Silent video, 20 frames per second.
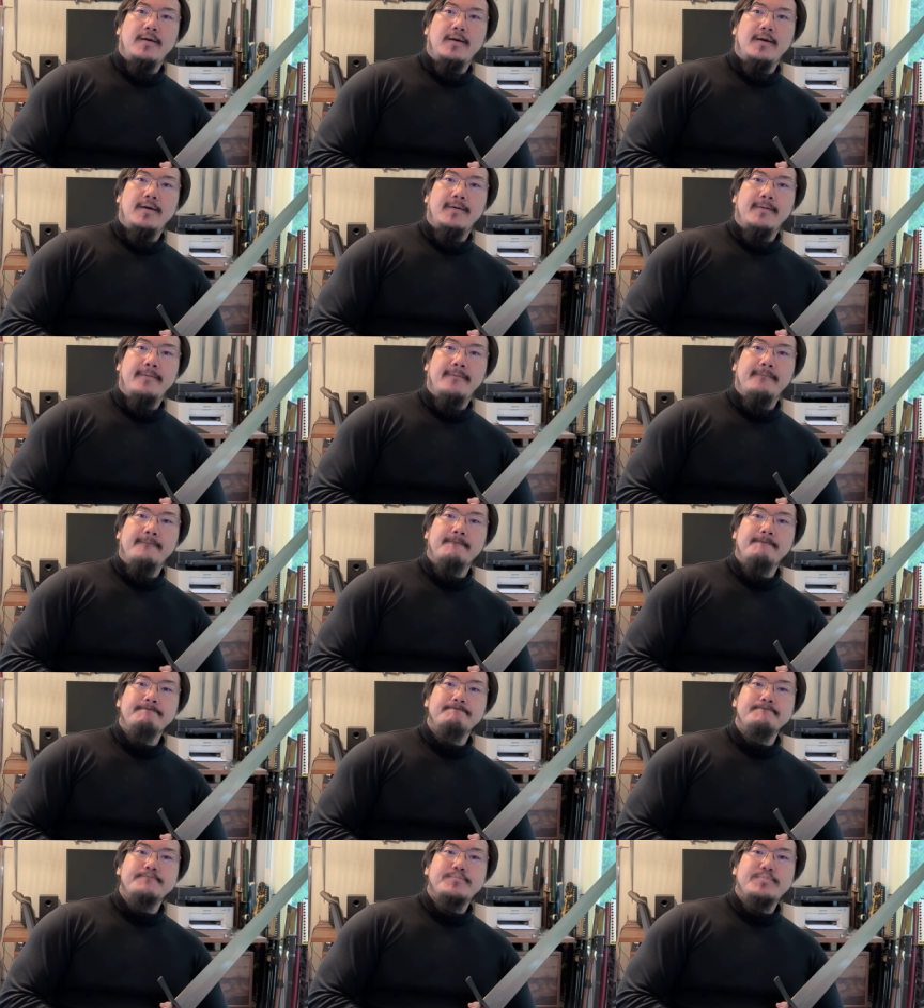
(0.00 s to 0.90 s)

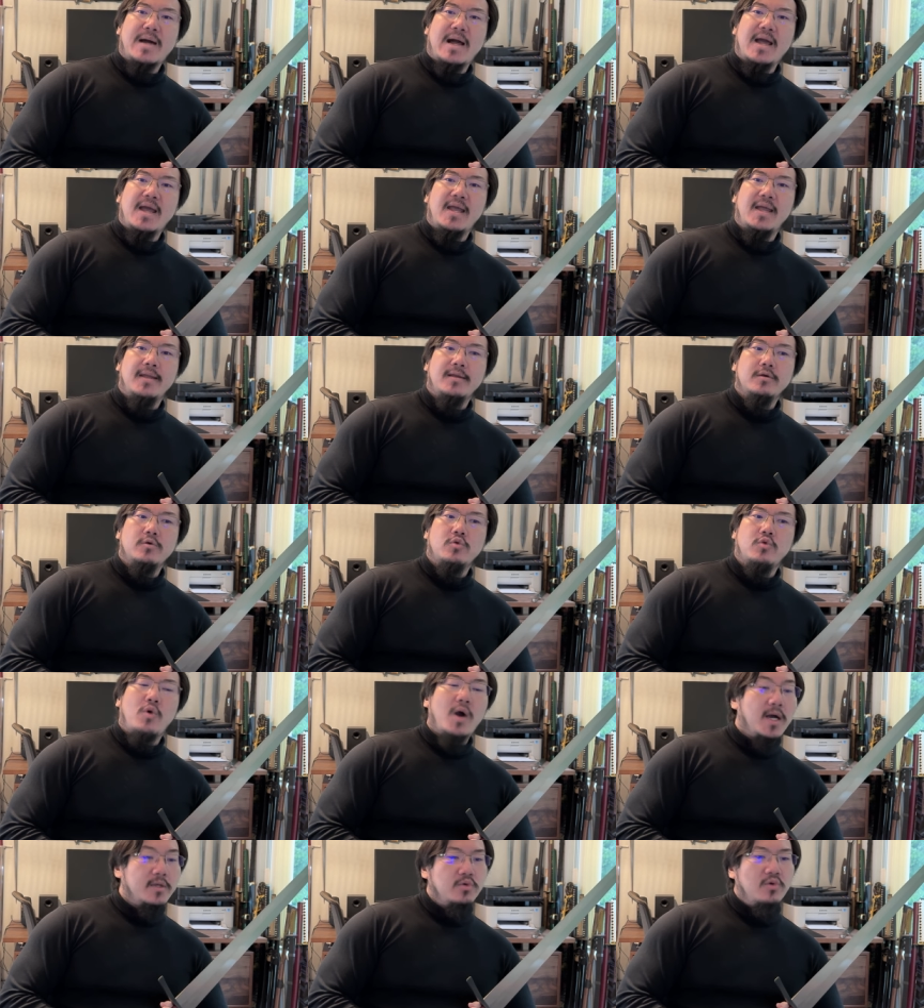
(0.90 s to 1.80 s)
um, by
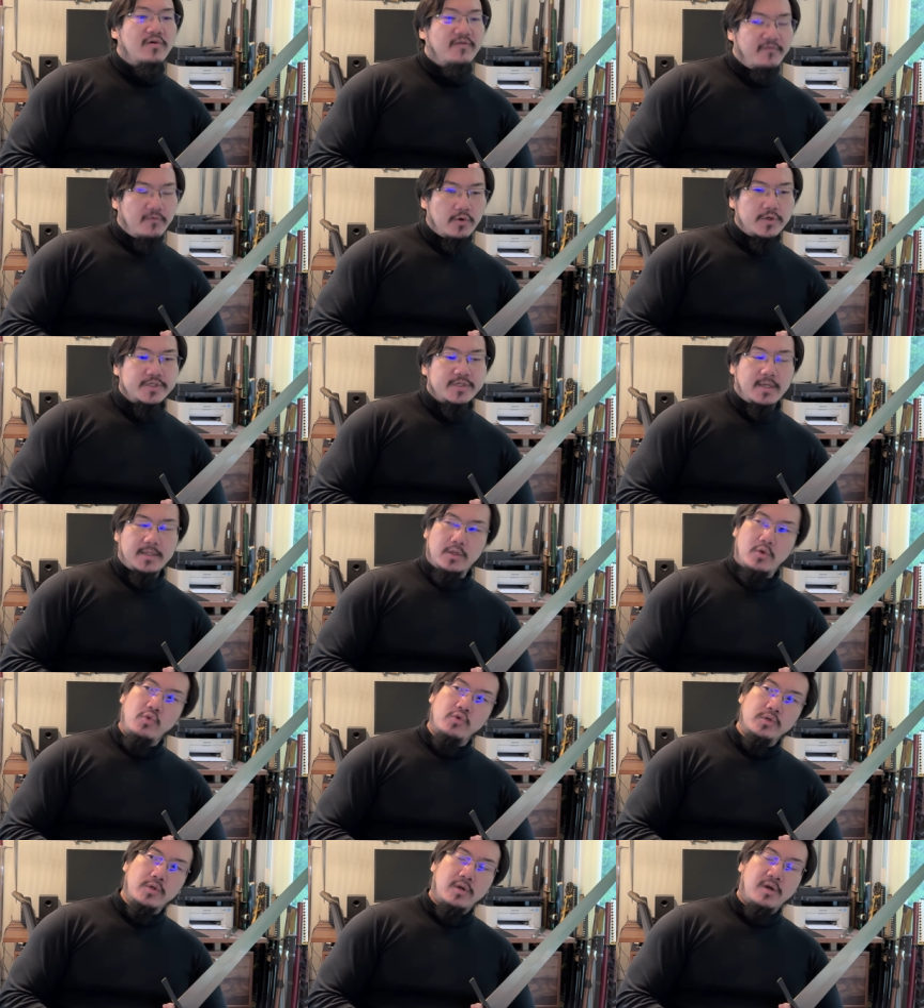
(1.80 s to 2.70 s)
Huanuo Forge, the
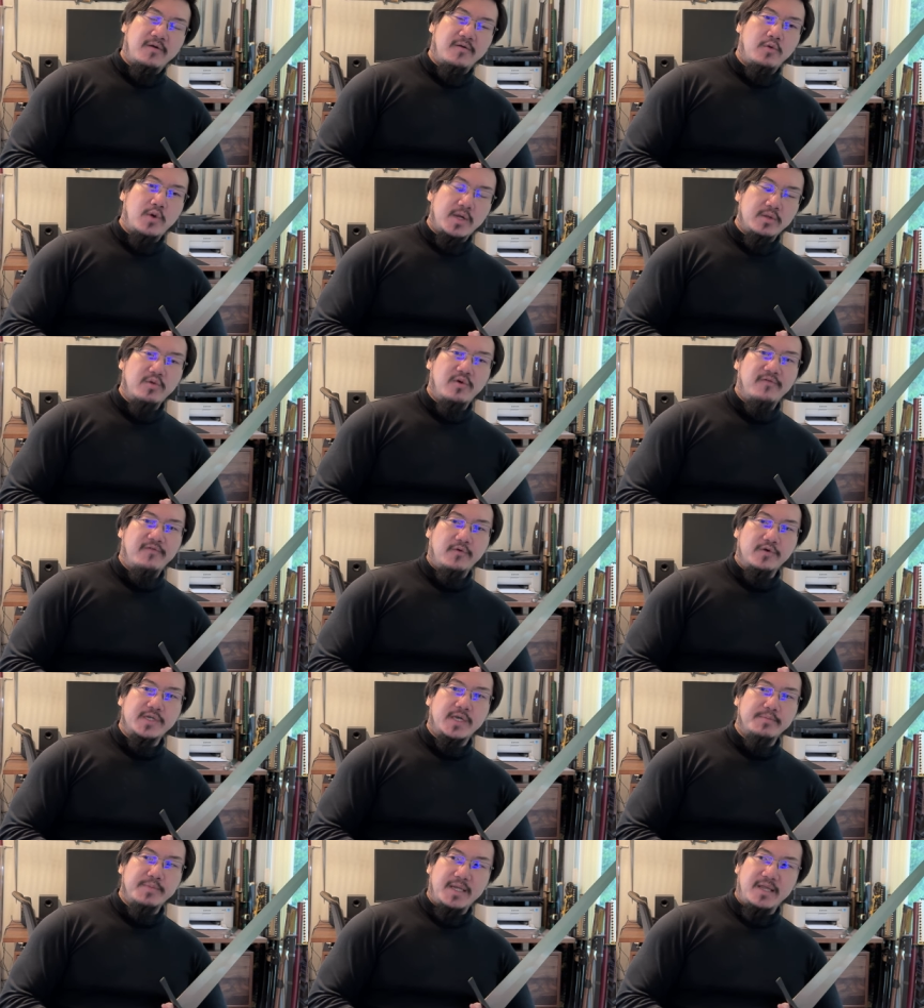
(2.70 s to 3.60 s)
owner of Huanuo
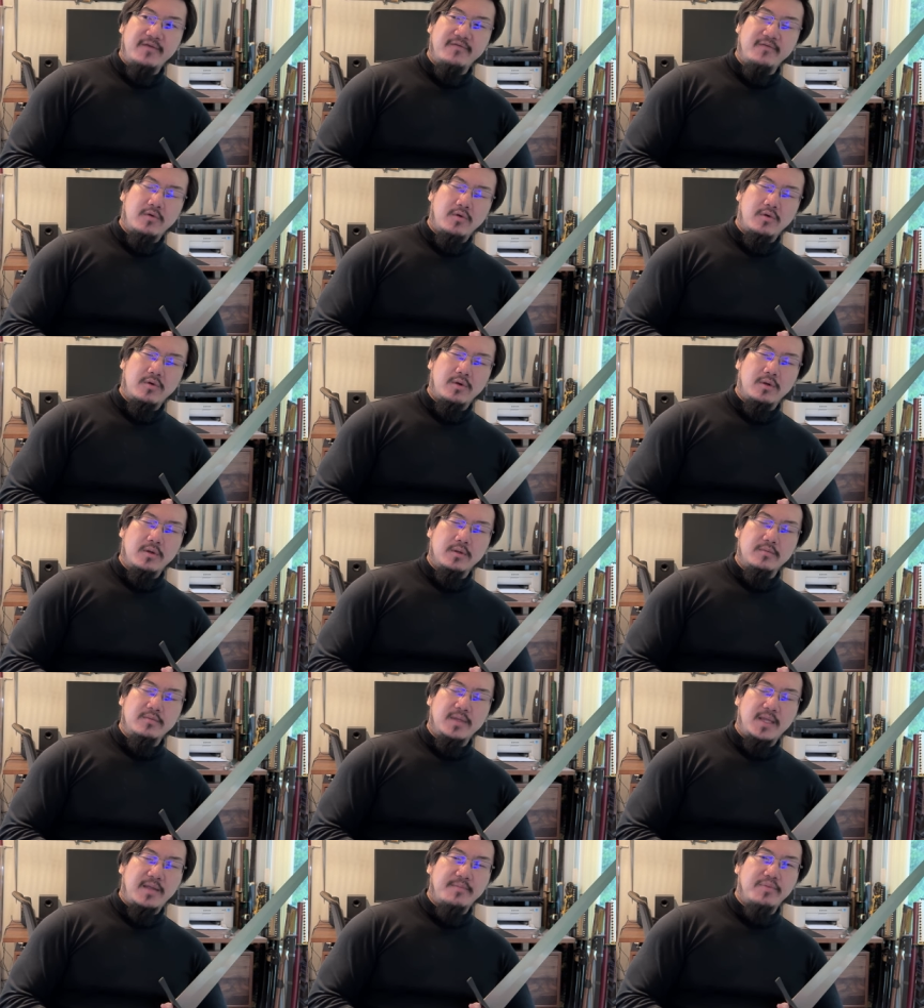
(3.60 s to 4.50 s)
Forge, I believe,
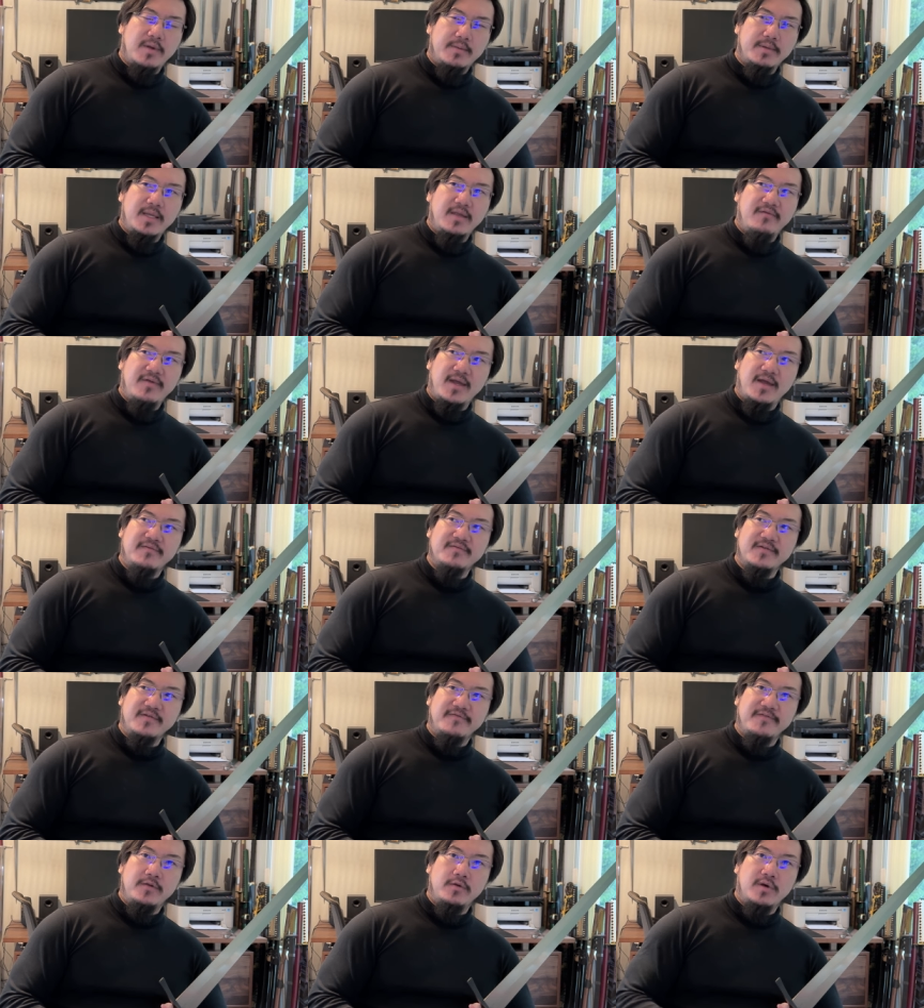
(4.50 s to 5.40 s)
or they probably even have
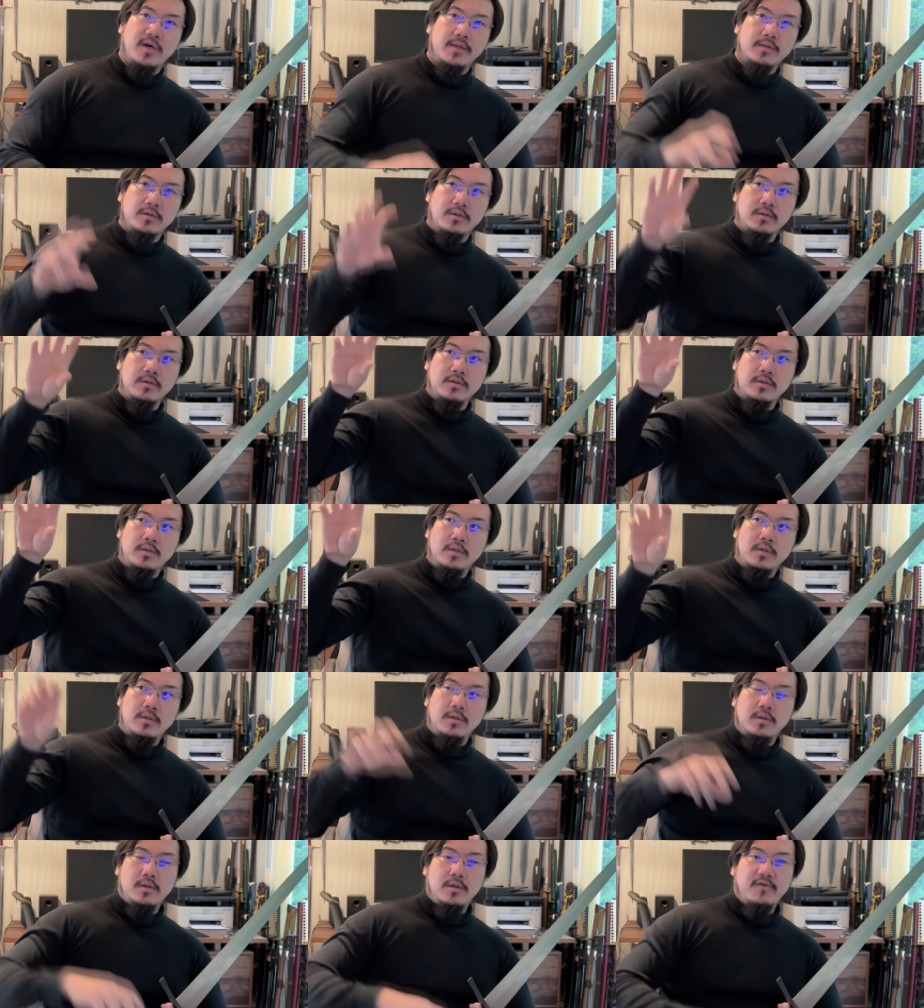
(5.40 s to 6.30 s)
a few other
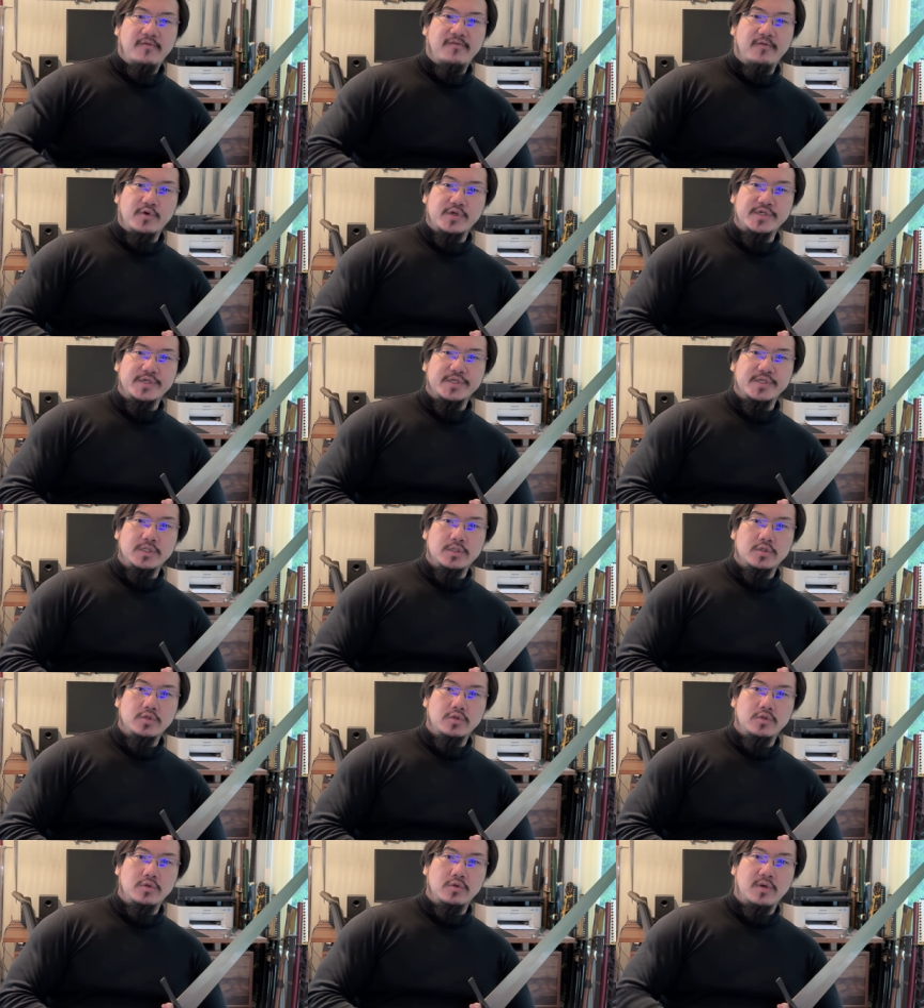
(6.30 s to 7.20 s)
forges
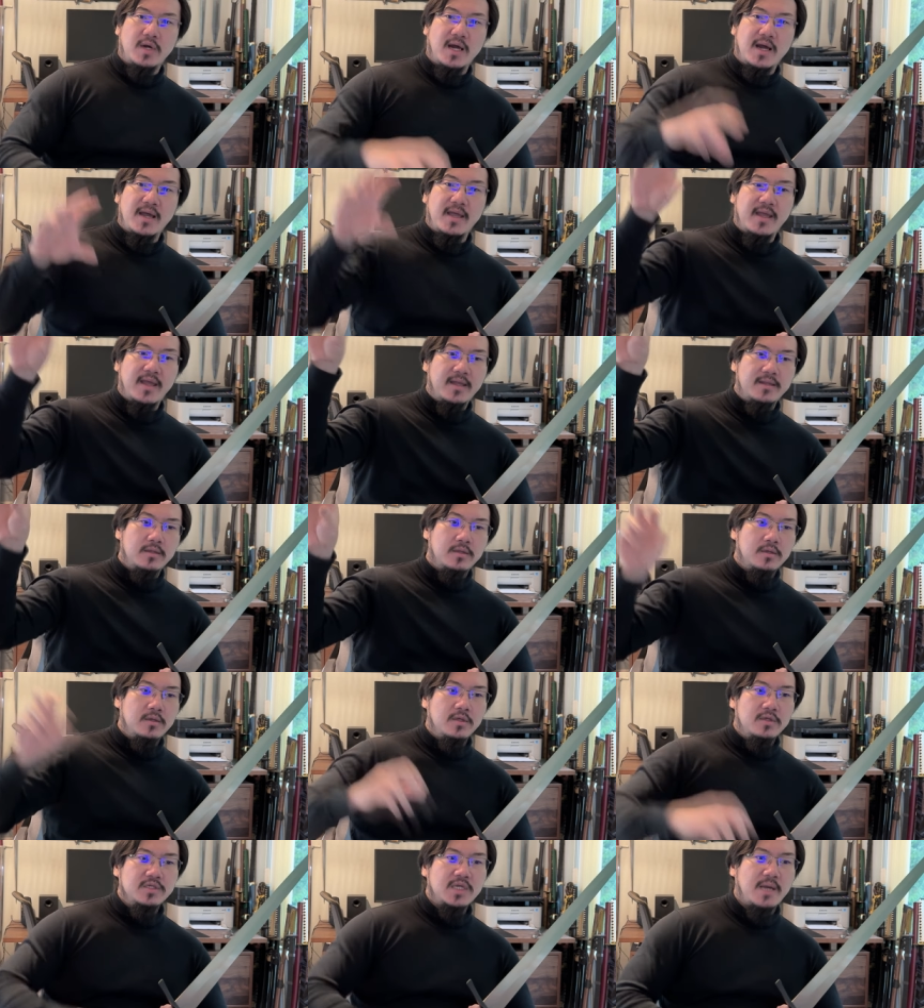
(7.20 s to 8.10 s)
to do high-end
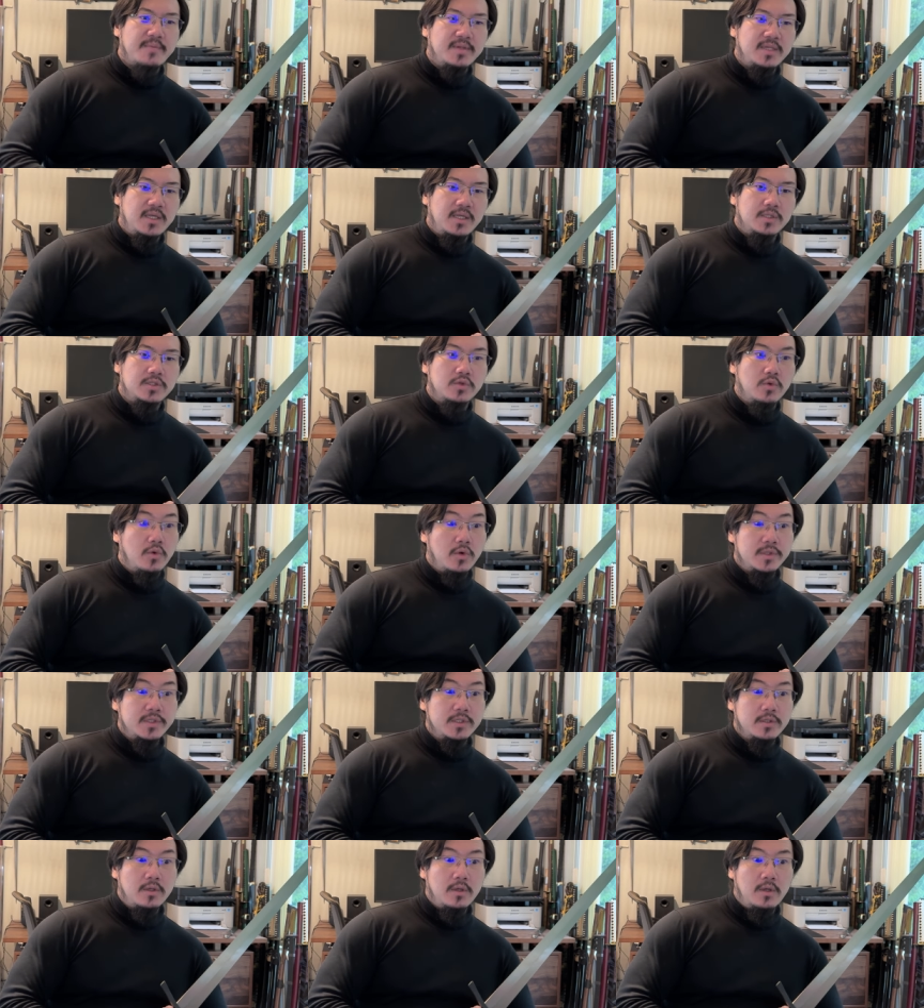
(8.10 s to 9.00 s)
Japanese
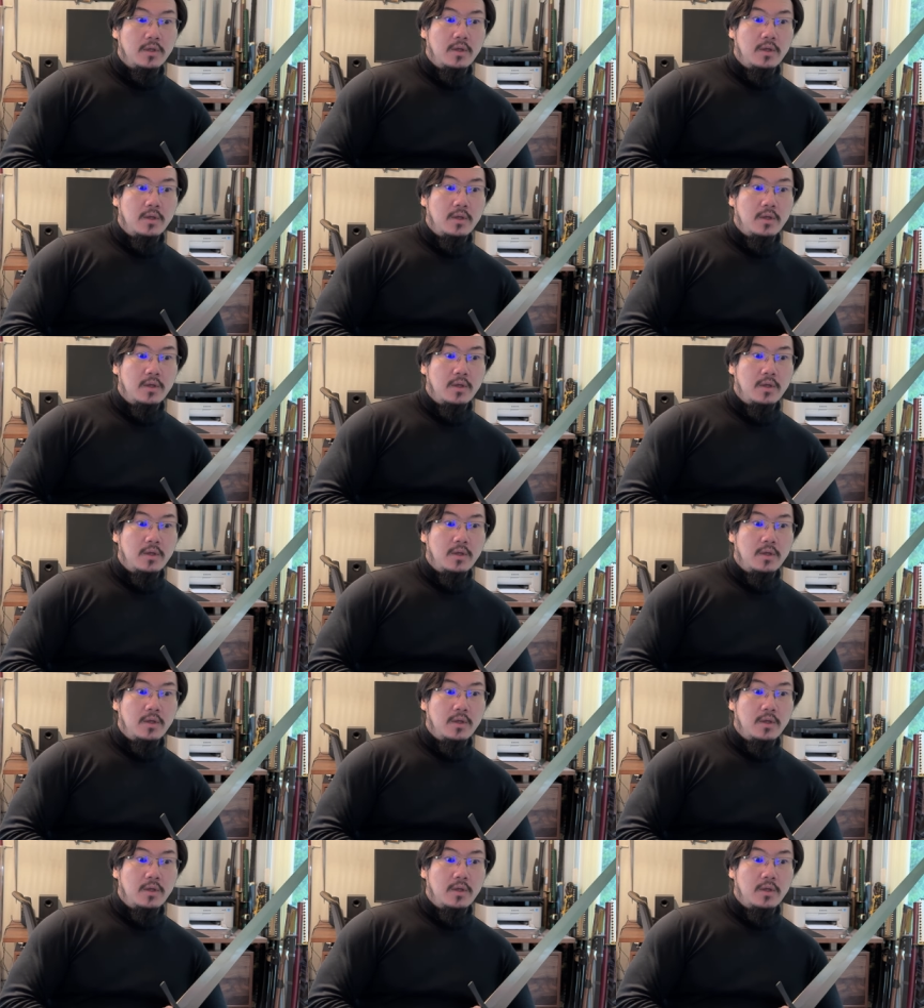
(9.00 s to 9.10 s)
swords